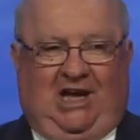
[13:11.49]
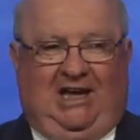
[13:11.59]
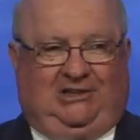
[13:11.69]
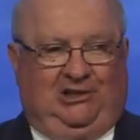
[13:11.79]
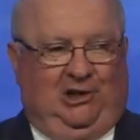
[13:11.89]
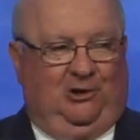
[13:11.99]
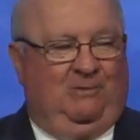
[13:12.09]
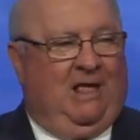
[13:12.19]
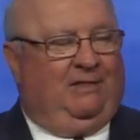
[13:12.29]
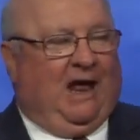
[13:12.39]
say to
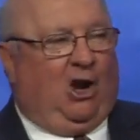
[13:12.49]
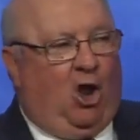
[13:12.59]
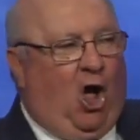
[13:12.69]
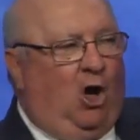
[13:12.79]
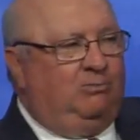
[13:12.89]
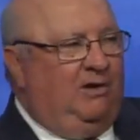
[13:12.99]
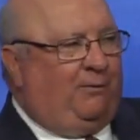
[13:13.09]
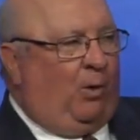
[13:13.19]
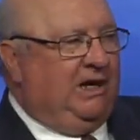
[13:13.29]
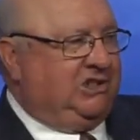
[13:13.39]
you that long
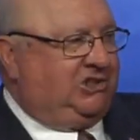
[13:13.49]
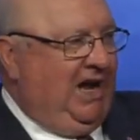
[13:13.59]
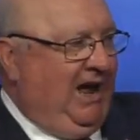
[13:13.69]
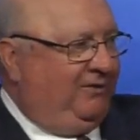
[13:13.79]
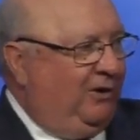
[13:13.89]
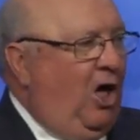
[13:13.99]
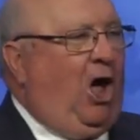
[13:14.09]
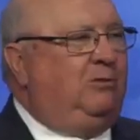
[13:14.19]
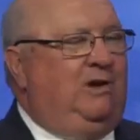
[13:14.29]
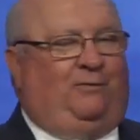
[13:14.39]
before his death,
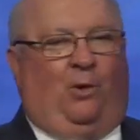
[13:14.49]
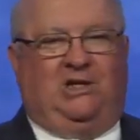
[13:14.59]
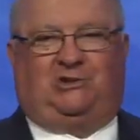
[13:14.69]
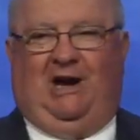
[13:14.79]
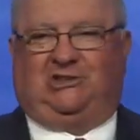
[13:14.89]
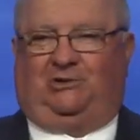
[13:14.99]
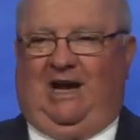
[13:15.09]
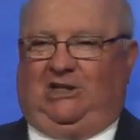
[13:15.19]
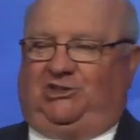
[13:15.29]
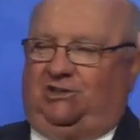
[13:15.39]
long before his
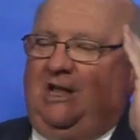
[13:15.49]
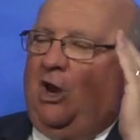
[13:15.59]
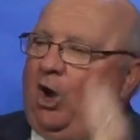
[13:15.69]
resurrection,